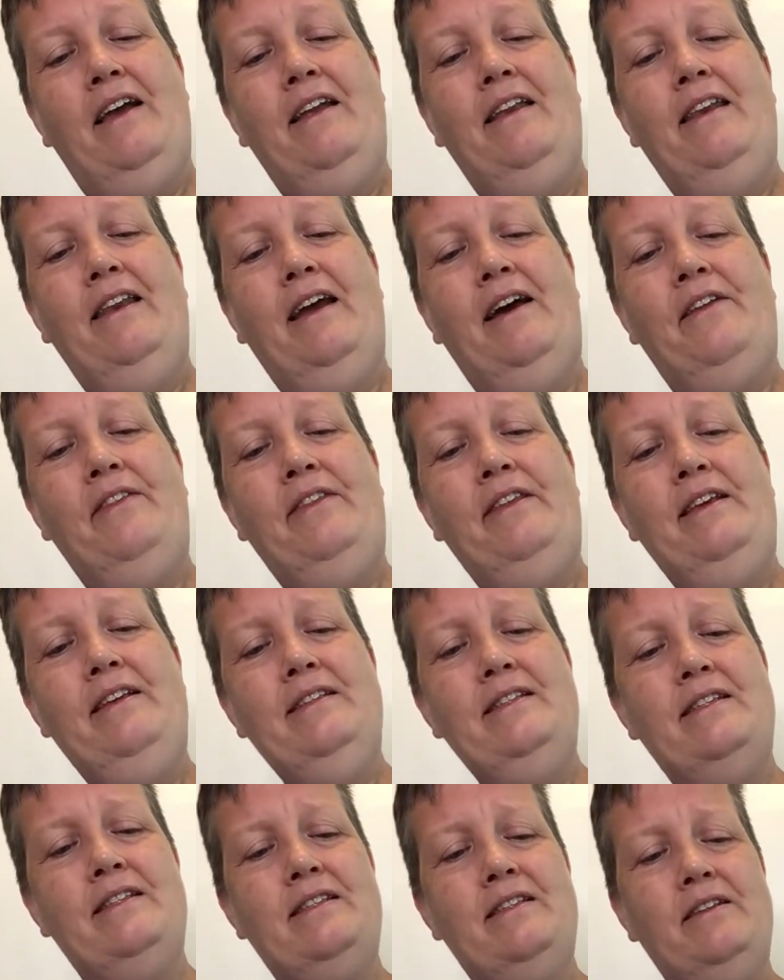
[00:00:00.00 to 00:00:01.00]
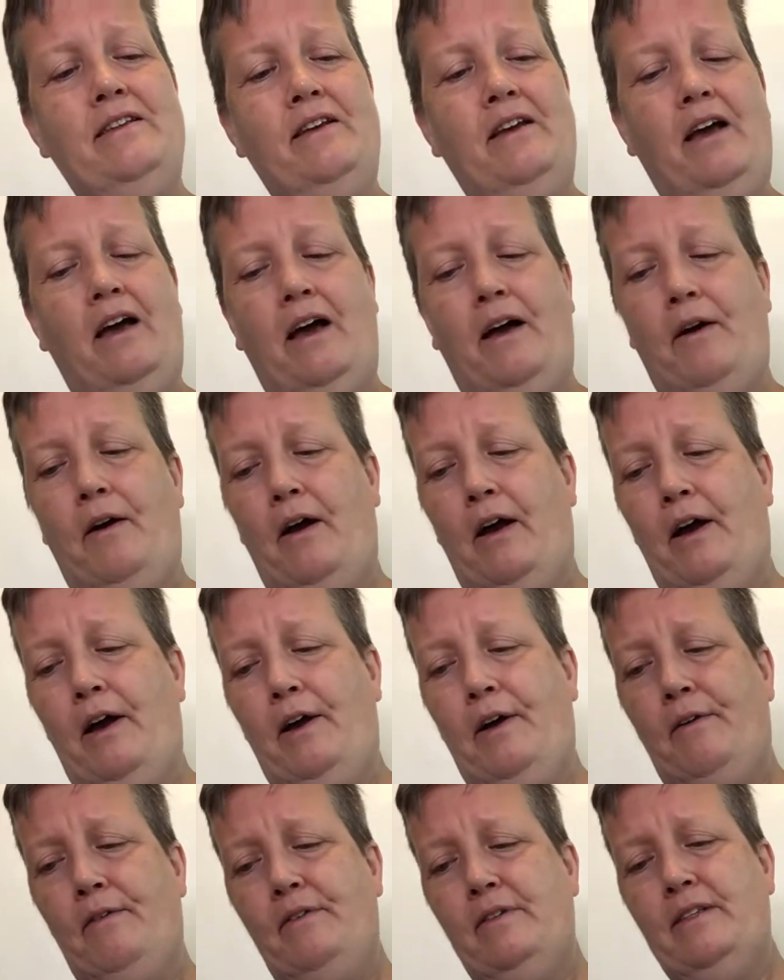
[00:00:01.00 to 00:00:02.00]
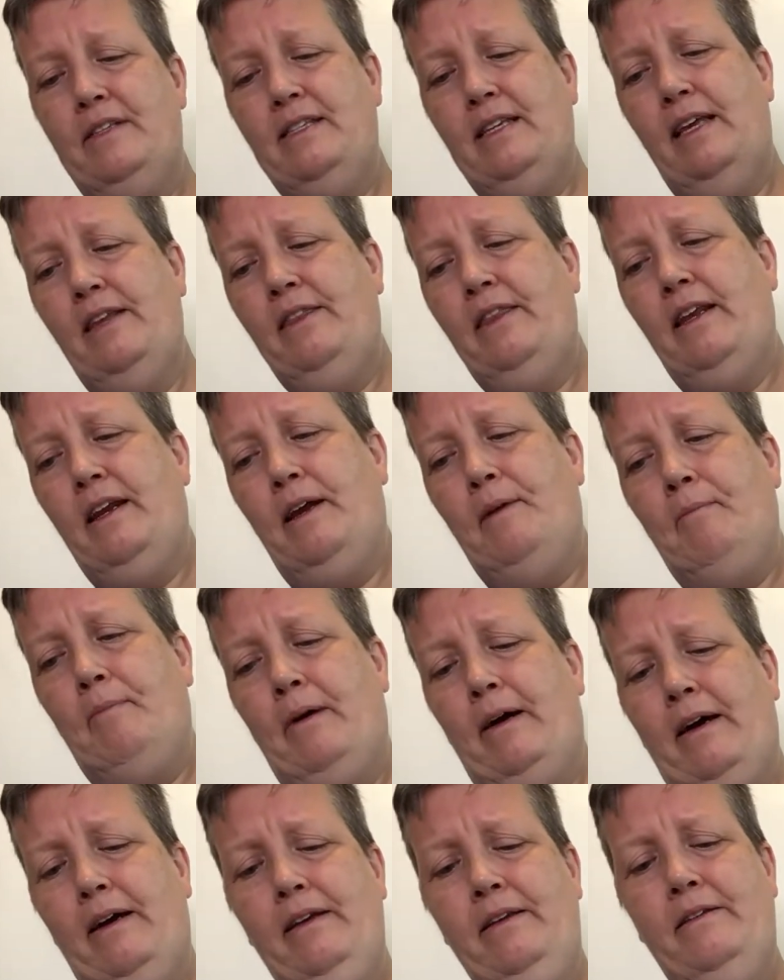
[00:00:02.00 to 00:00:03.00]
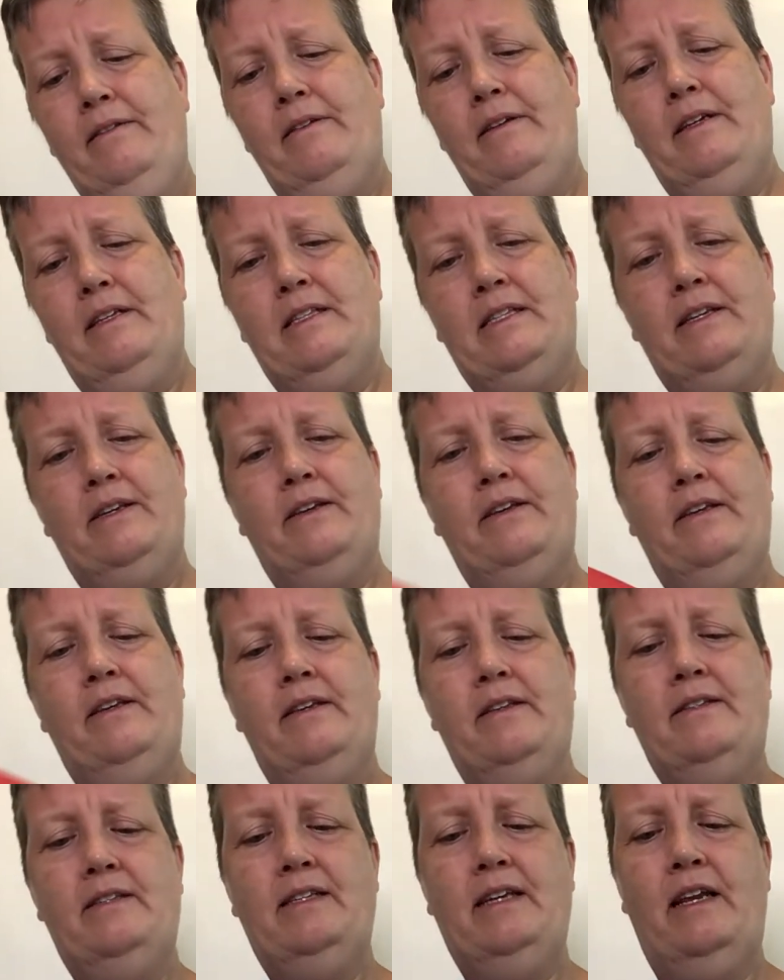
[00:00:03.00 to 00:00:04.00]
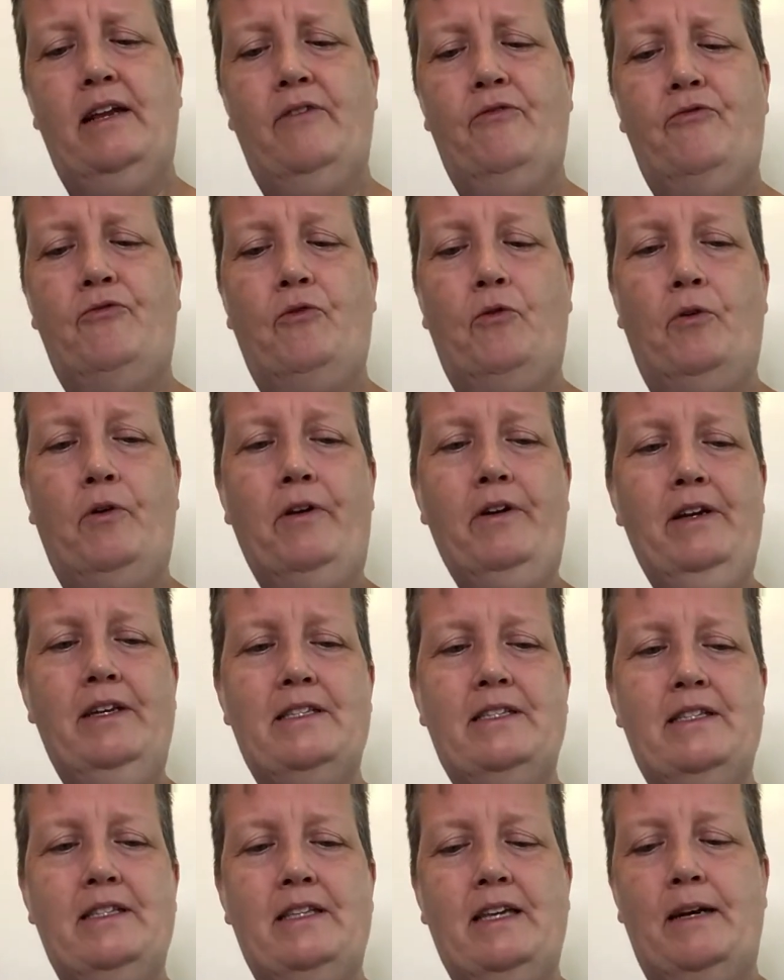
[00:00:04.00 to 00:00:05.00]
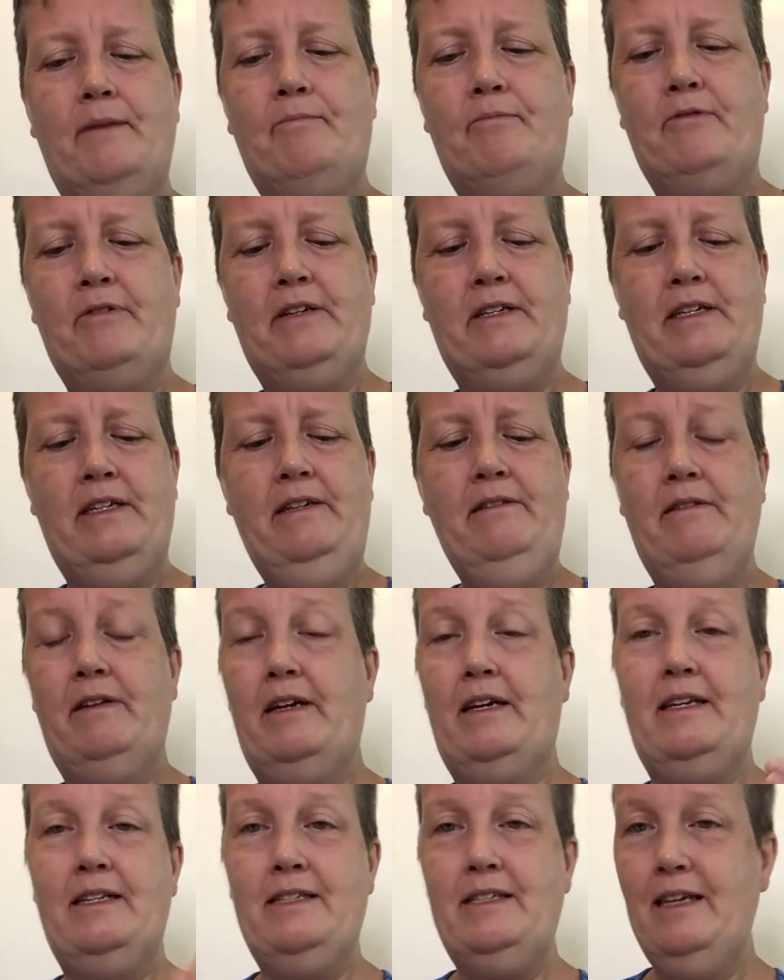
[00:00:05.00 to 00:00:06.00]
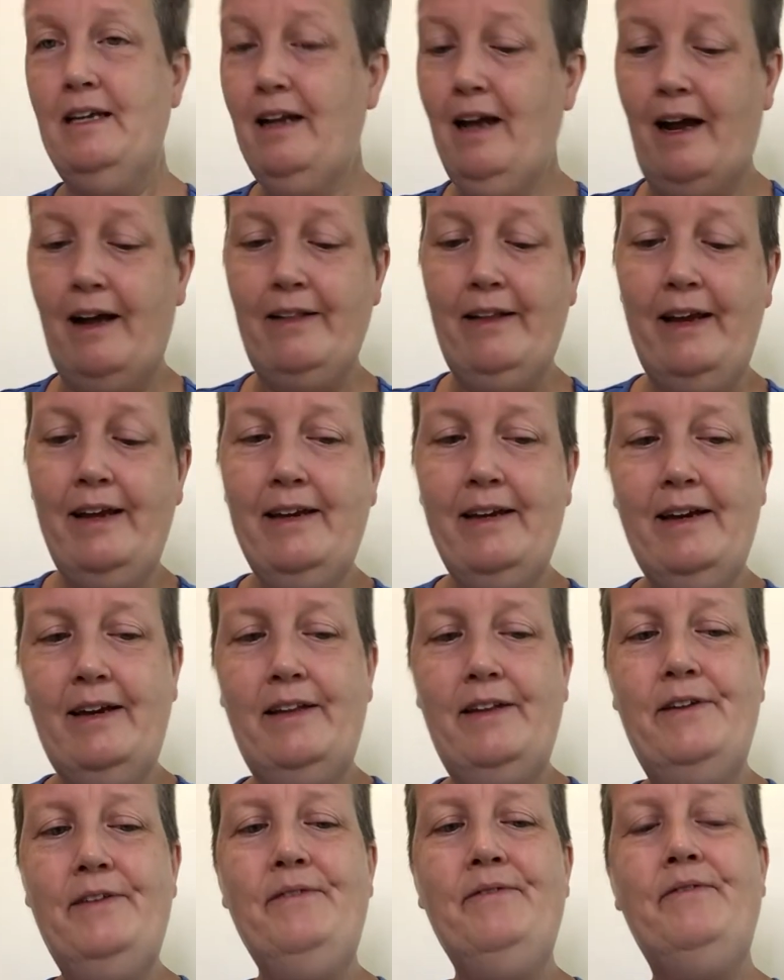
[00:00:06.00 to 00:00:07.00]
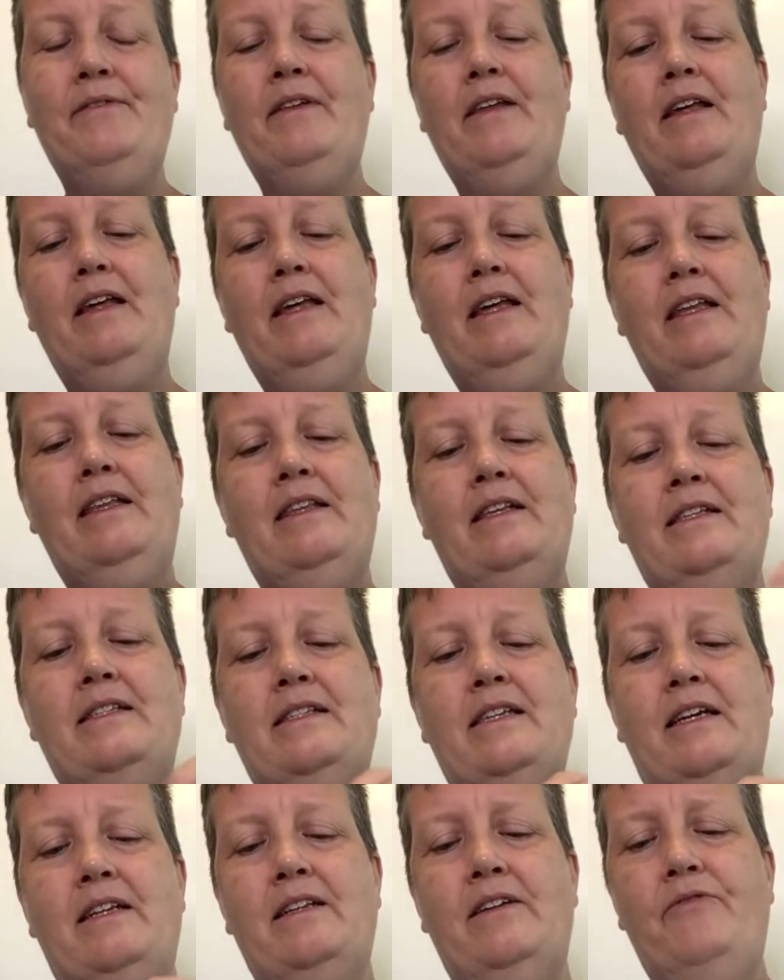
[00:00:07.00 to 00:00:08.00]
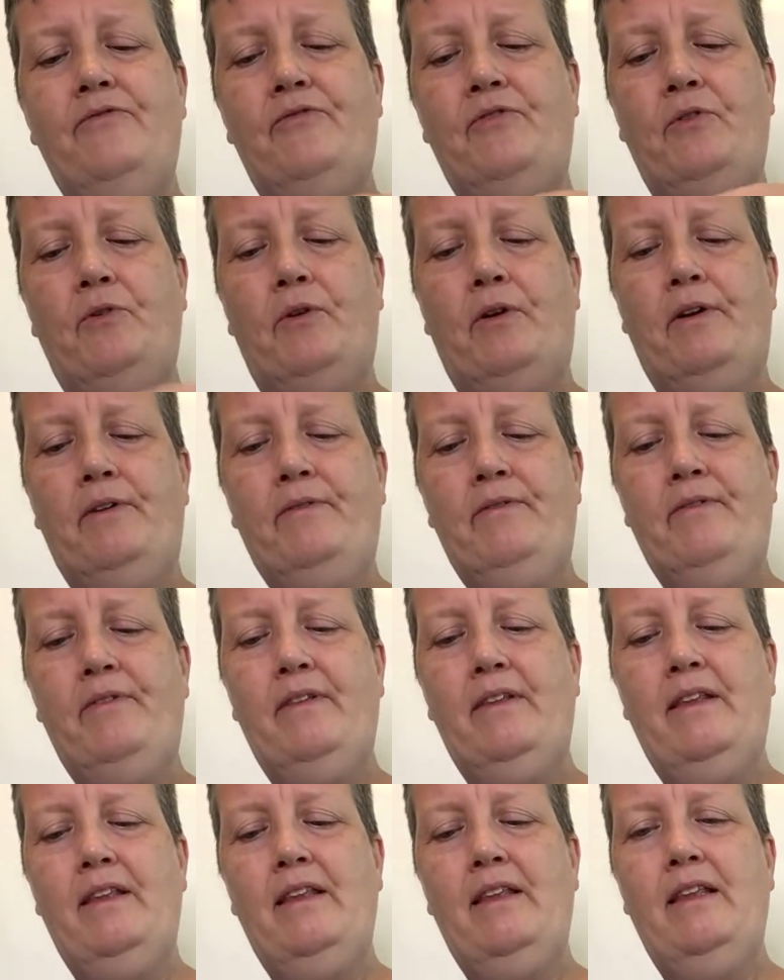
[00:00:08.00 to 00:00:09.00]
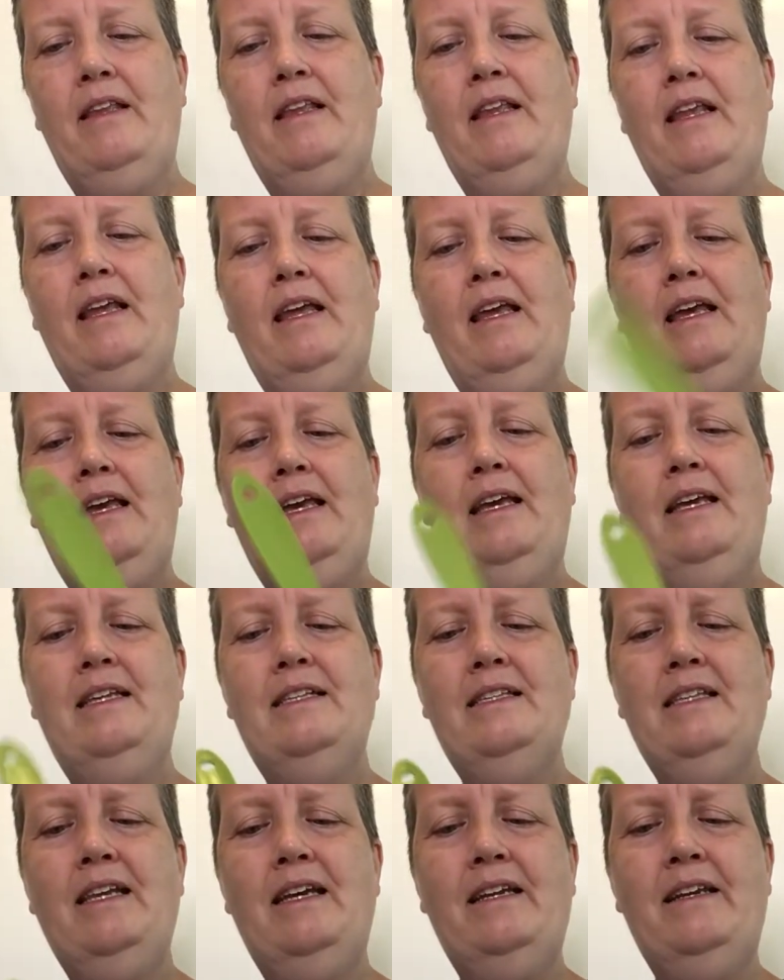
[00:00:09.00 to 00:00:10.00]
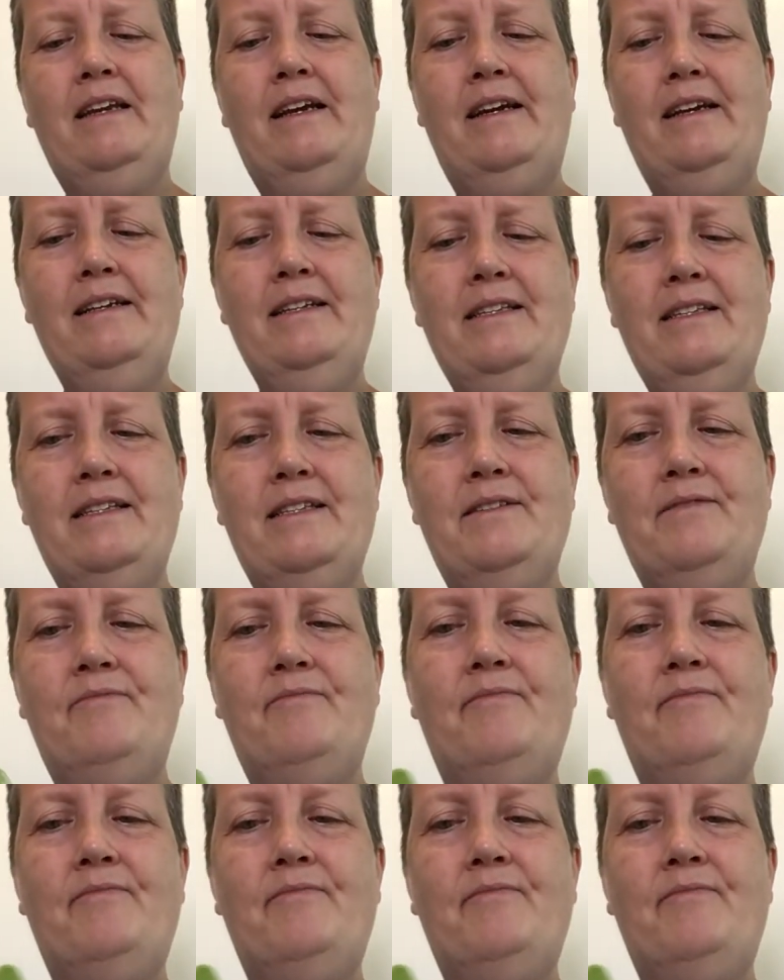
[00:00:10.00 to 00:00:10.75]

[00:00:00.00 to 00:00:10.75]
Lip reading: Now these set that I bought, it's a set of 4. Isn't that pretty? Like I said, I like color. the set of 4. Isn't that nice?